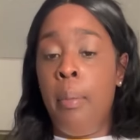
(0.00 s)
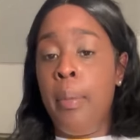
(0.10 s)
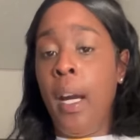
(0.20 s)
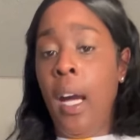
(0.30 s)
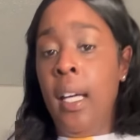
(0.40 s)

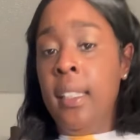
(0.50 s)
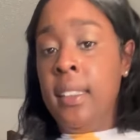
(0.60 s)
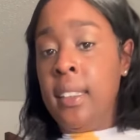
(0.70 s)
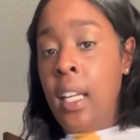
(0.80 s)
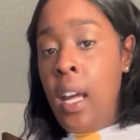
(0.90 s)
because
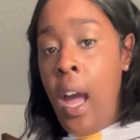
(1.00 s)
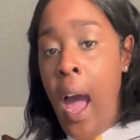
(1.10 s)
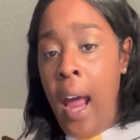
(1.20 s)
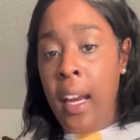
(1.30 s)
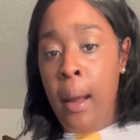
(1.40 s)

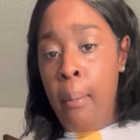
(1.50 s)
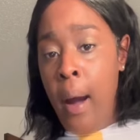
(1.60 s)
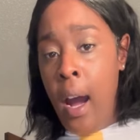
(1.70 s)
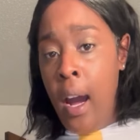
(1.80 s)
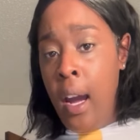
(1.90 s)
I didn't
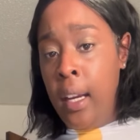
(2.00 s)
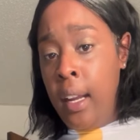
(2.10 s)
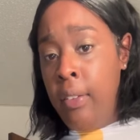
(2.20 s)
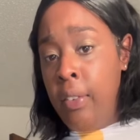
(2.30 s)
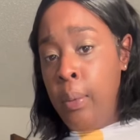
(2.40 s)
mind
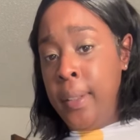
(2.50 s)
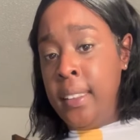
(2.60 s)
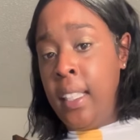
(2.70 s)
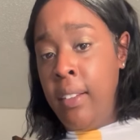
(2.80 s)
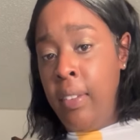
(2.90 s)
if it was
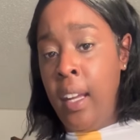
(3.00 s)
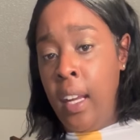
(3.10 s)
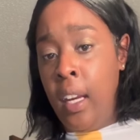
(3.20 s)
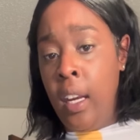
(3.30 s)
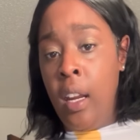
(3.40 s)

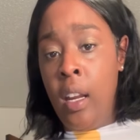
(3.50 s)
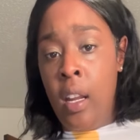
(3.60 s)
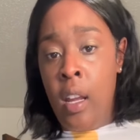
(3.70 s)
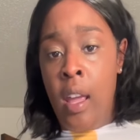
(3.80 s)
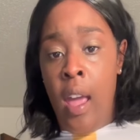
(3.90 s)
given
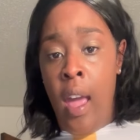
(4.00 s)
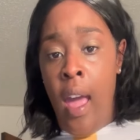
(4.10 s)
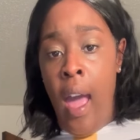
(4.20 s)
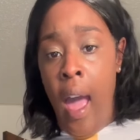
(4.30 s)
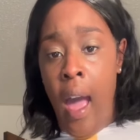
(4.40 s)

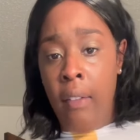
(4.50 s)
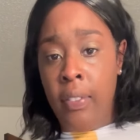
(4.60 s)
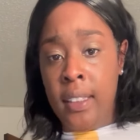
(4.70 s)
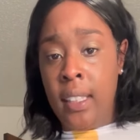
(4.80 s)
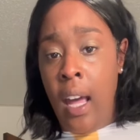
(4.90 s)
half
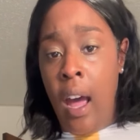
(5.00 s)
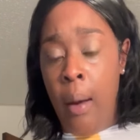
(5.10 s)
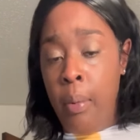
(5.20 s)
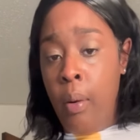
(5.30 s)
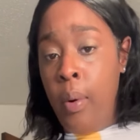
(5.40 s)
a
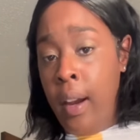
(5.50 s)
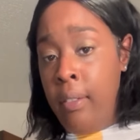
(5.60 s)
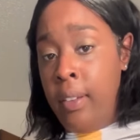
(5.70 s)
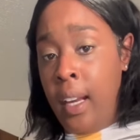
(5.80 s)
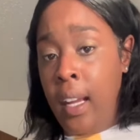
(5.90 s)
top or
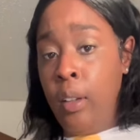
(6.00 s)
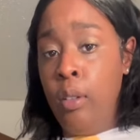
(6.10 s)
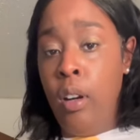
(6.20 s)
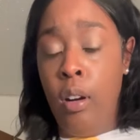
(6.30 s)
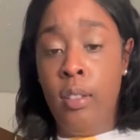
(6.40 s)
whatever. Like,
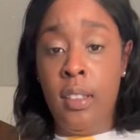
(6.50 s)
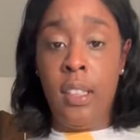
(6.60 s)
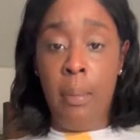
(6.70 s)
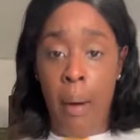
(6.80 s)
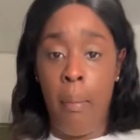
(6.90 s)
you know, you
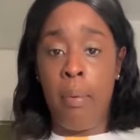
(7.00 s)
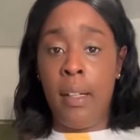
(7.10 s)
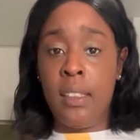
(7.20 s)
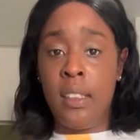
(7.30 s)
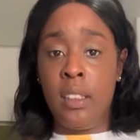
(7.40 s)
see my
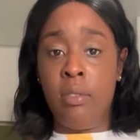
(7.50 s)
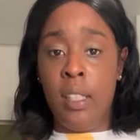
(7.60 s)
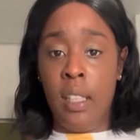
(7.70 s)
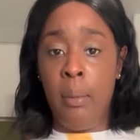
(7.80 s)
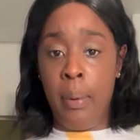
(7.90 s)
breast is
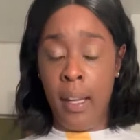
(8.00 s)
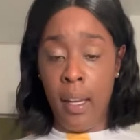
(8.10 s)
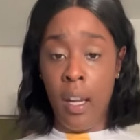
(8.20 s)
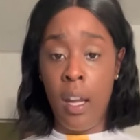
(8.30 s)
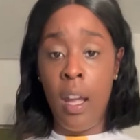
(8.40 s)
really
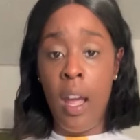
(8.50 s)
big.